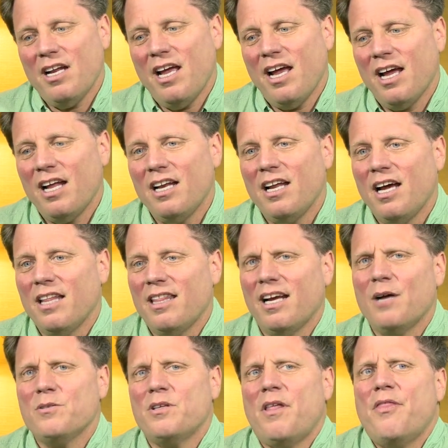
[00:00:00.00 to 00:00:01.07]
and I think
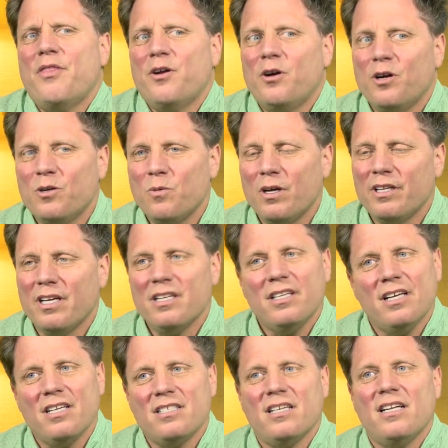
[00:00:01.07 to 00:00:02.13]
I was the third one, and
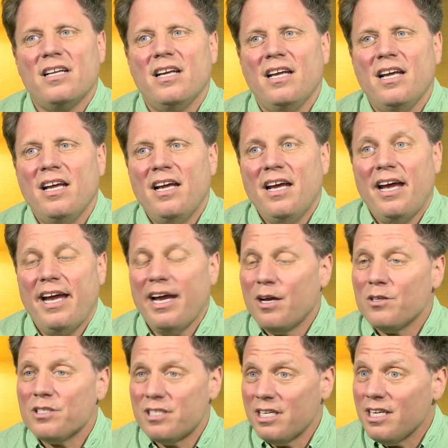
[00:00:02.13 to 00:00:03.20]
they said,
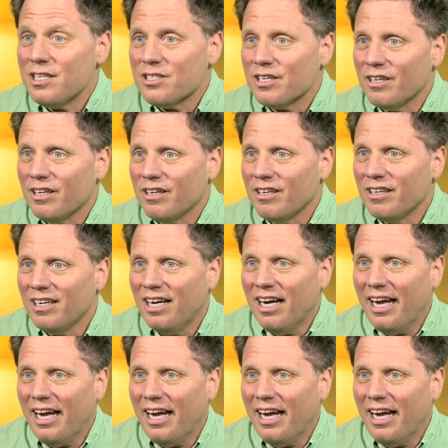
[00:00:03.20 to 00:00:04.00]
Hail Caesar!